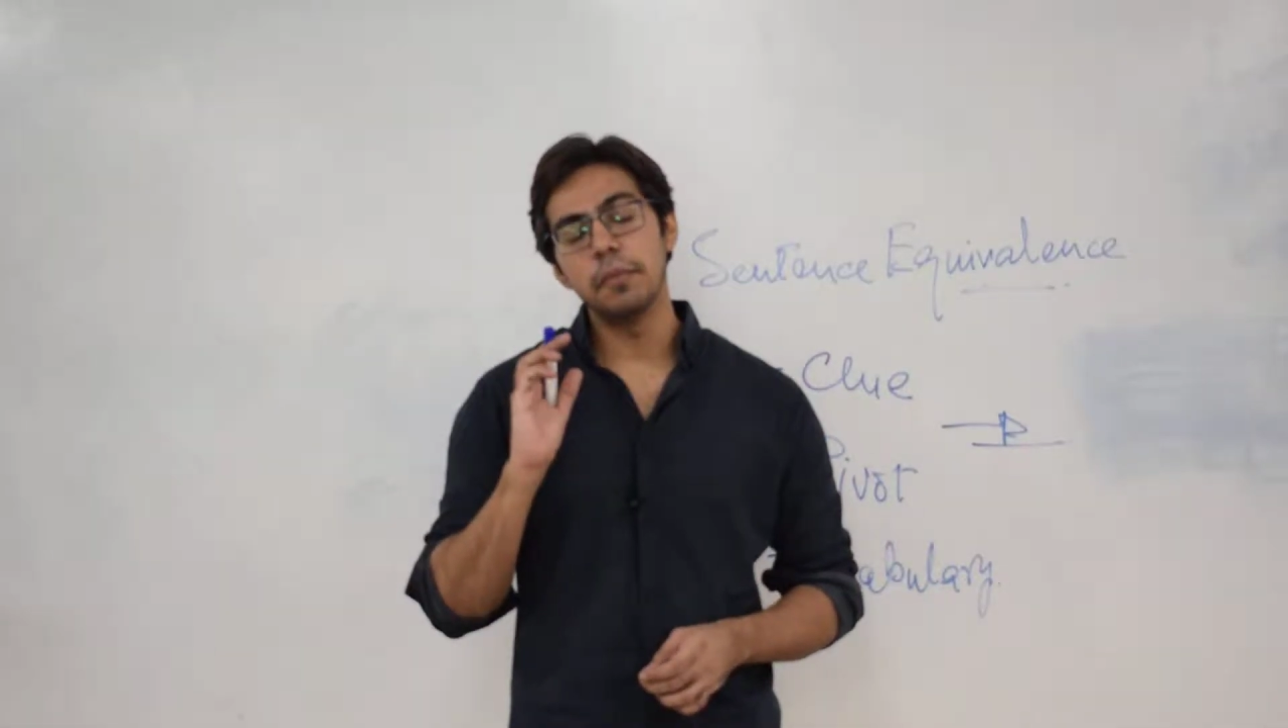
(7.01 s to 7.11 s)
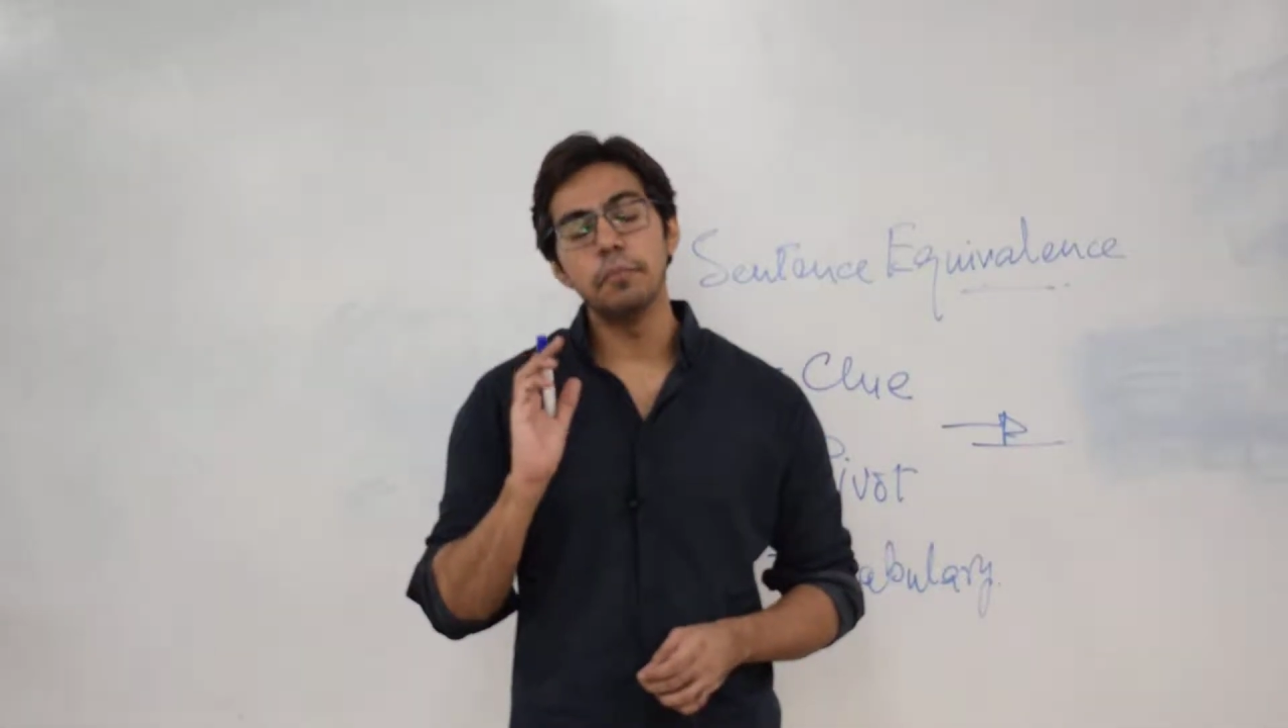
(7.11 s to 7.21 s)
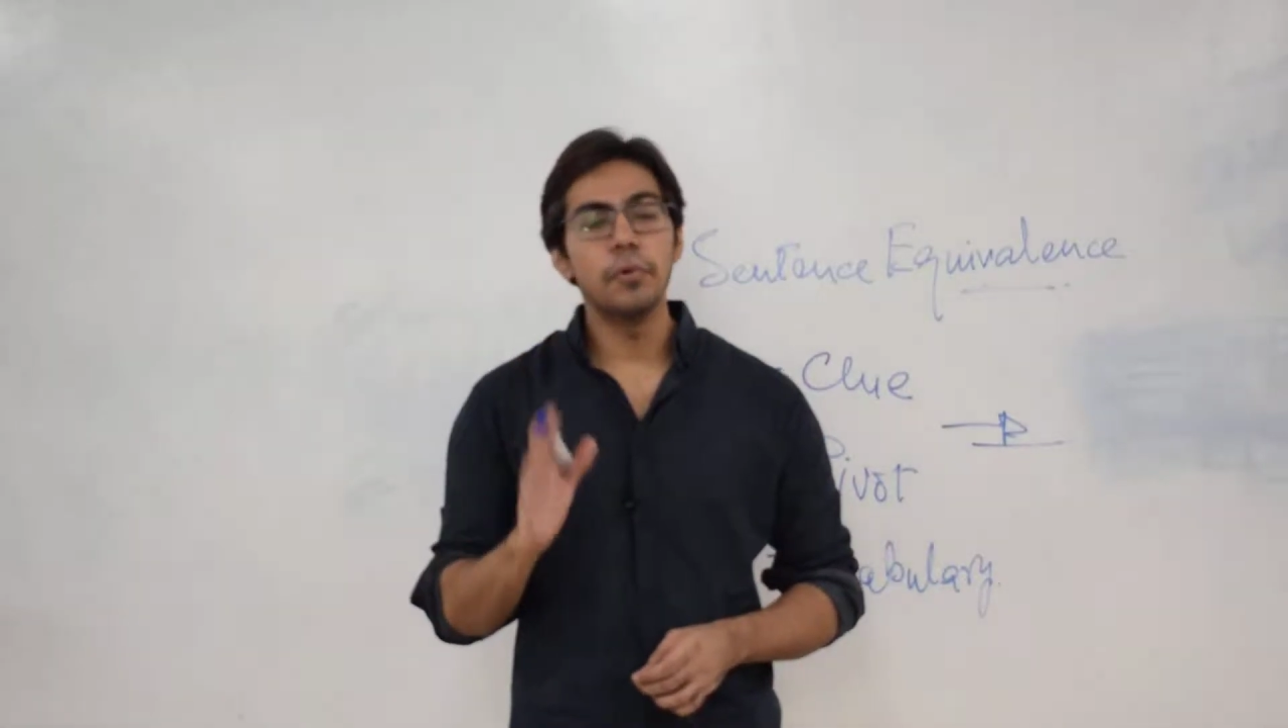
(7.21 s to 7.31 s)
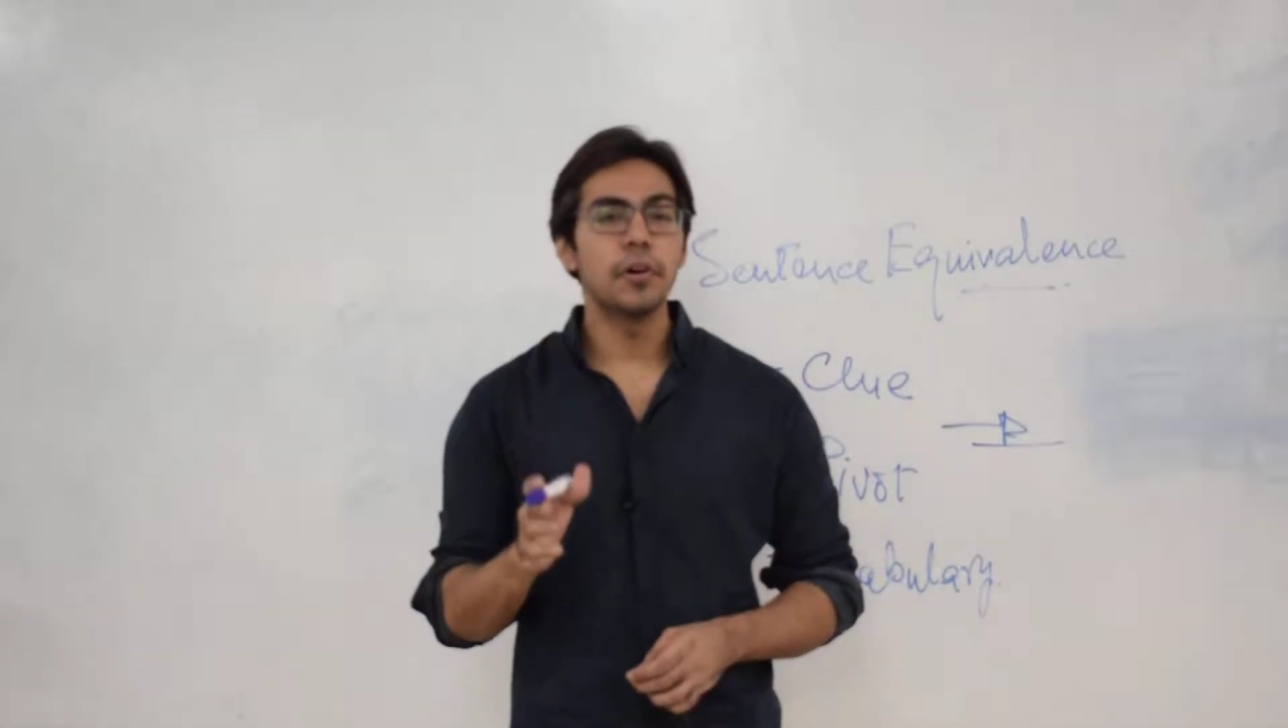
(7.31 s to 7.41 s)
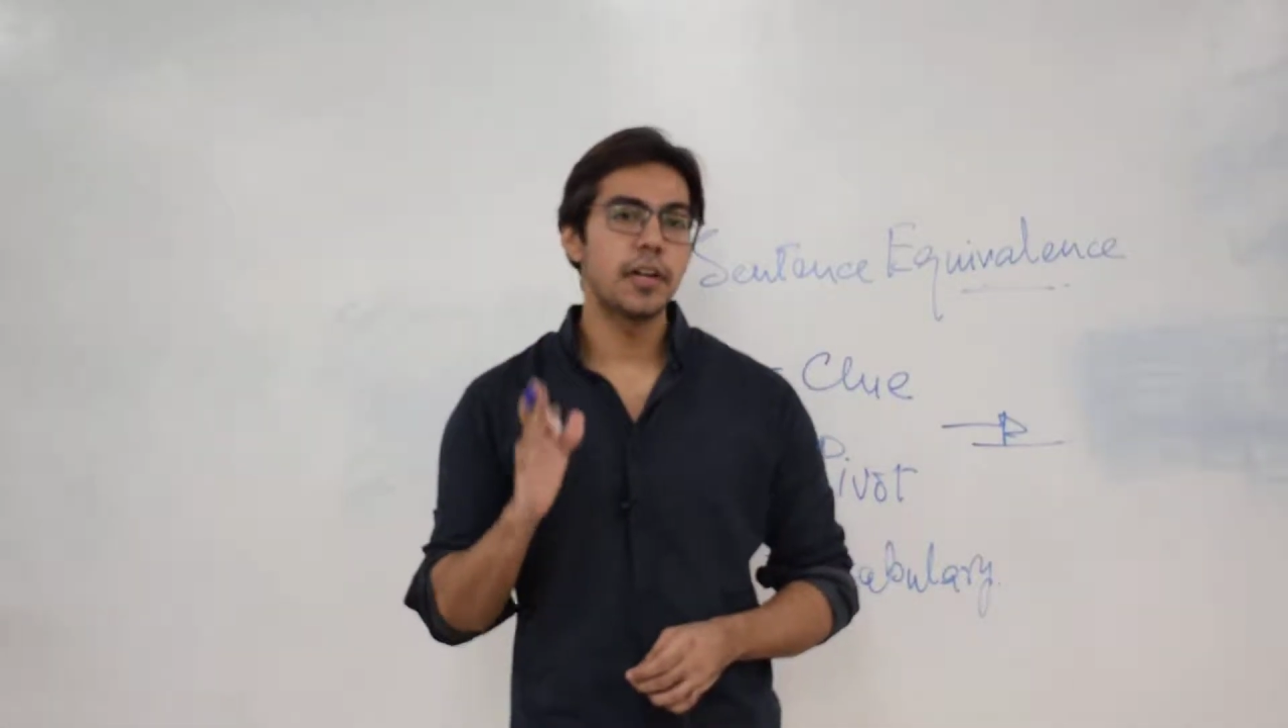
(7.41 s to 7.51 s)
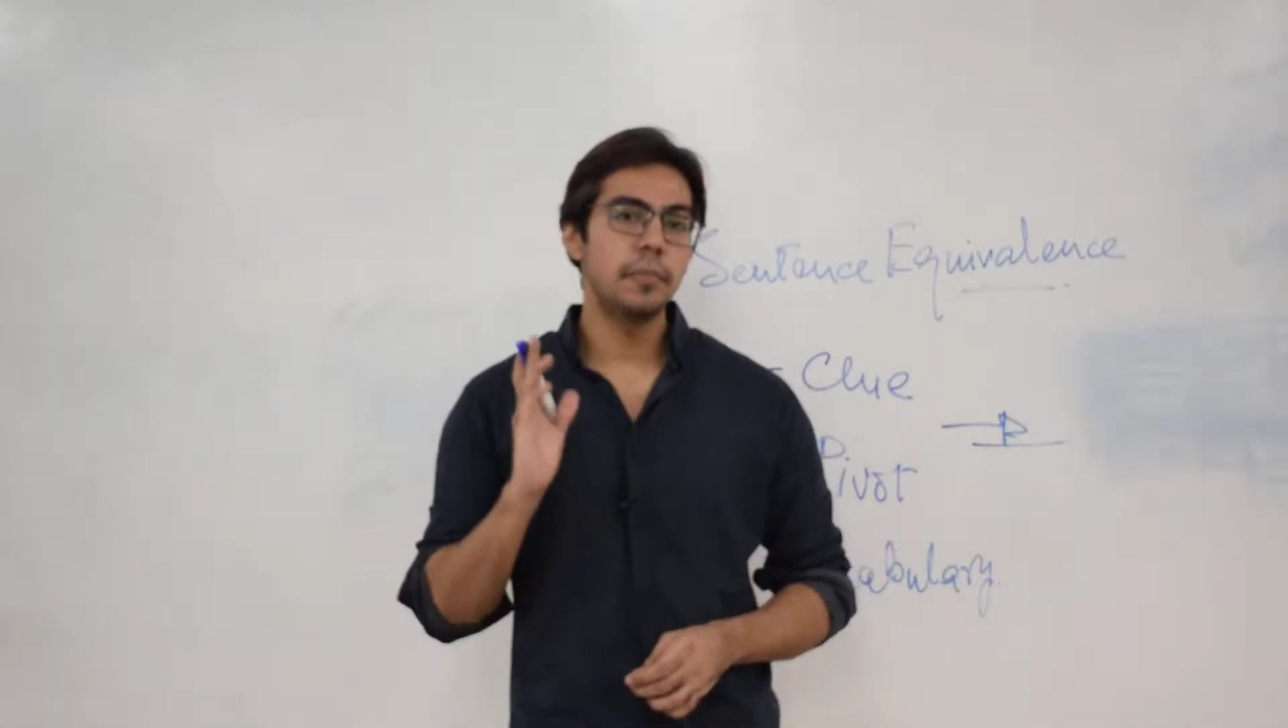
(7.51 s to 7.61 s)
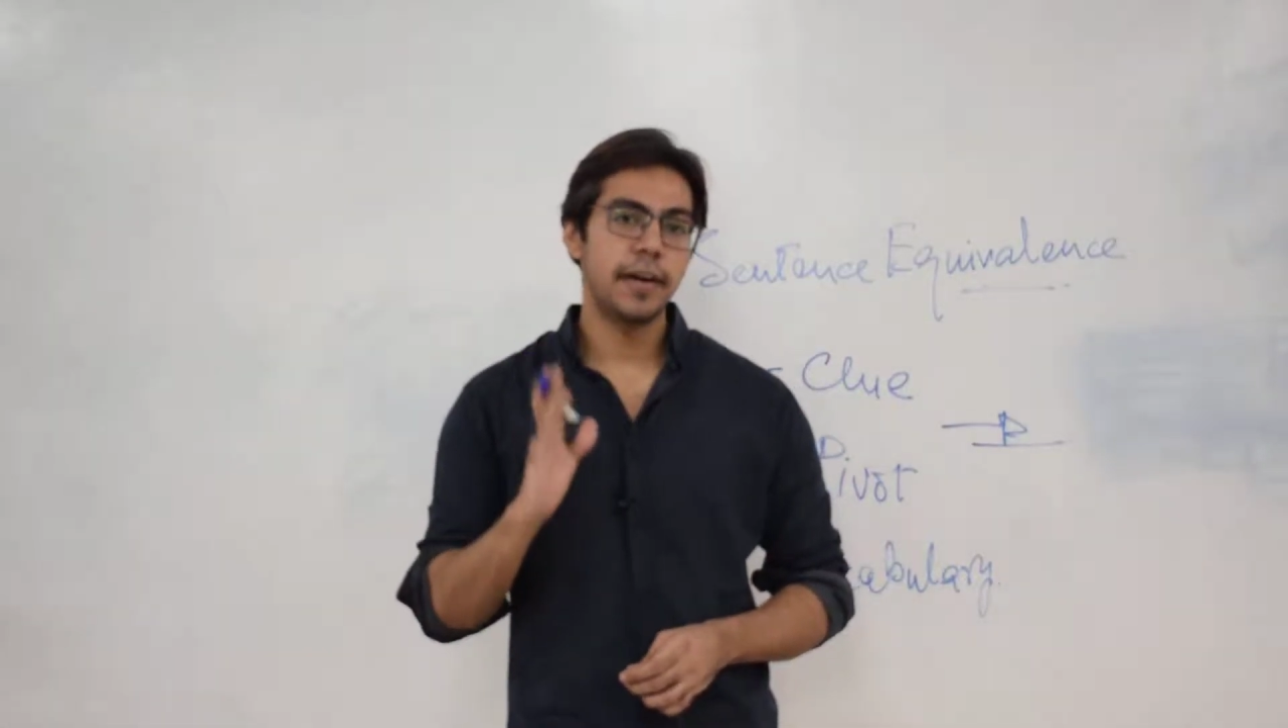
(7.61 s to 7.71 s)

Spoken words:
important